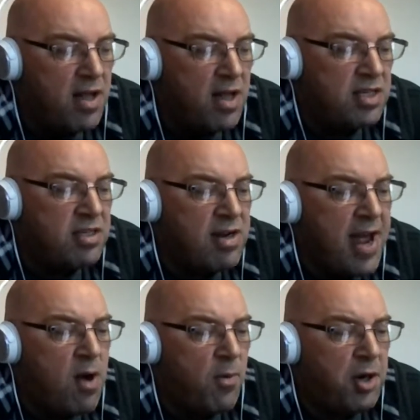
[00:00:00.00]
So
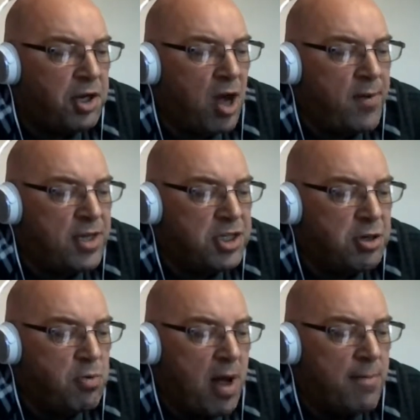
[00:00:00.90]
now we're going to go
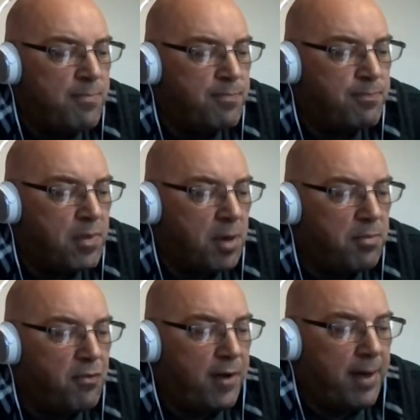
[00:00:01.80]
into,
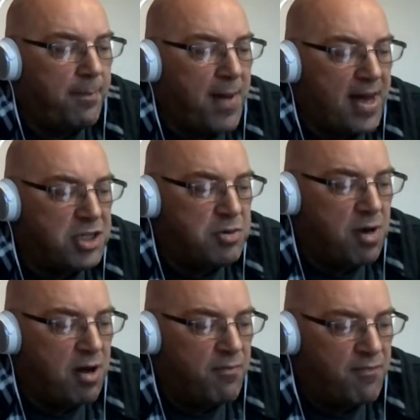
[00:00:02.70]
before we get back to
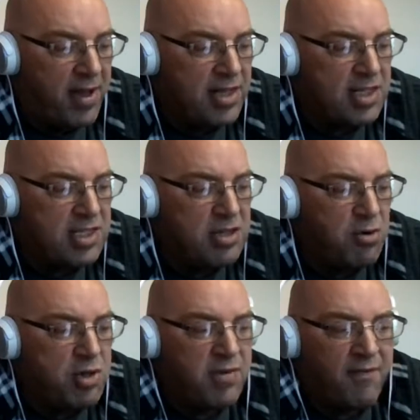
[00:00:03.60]
our things, let's
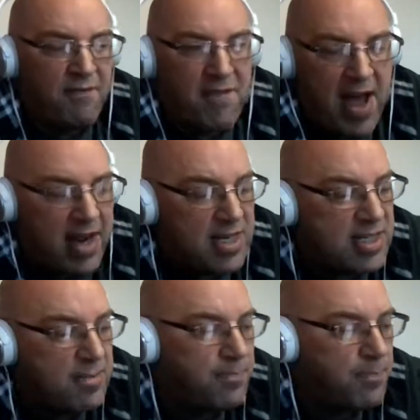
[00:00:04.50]
do some facts.